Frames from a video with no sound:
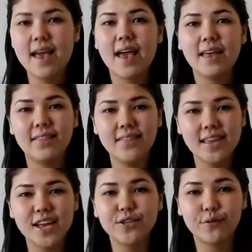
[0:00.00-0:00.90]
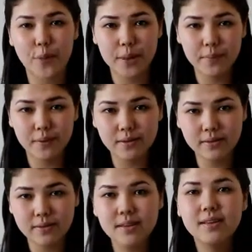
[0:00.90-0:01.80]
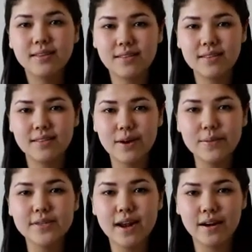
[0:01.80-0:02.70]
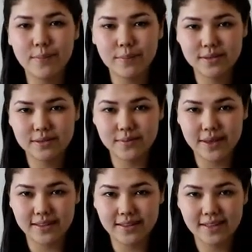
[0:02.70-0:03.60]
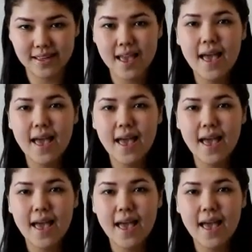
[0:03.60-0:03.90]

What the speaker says: At the age of 1 month, these rabbits are able to mate.